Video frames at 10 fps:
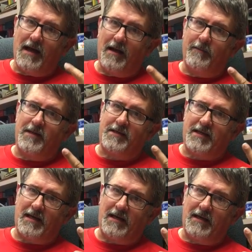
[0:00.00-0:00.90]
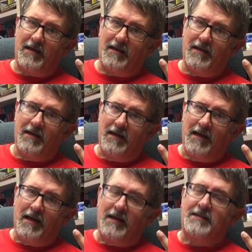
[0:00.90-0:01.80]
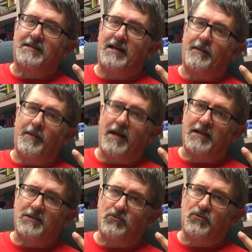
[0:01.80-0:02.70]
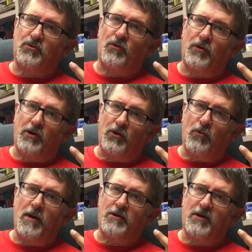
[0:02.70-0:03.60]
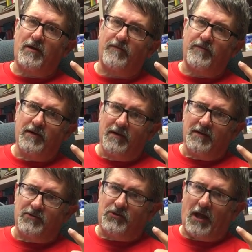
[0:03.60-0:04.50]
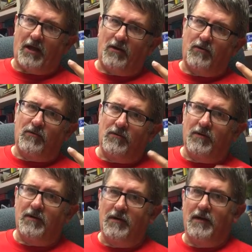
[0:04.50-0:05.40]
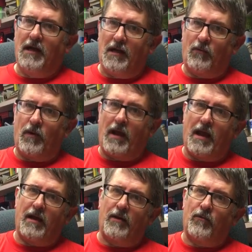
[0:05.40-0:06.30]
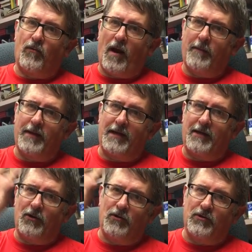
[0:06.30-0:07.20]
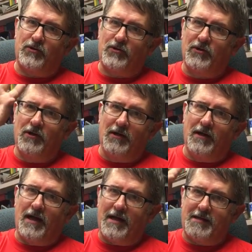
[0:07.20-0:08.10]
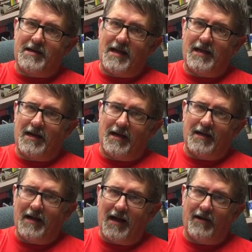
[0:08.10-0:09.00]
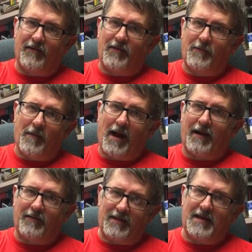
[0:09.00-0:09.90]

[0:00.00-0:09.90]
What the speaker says: NBC, and CBS was on the UHF channel, and we had rabbit ears antenna out of the back of the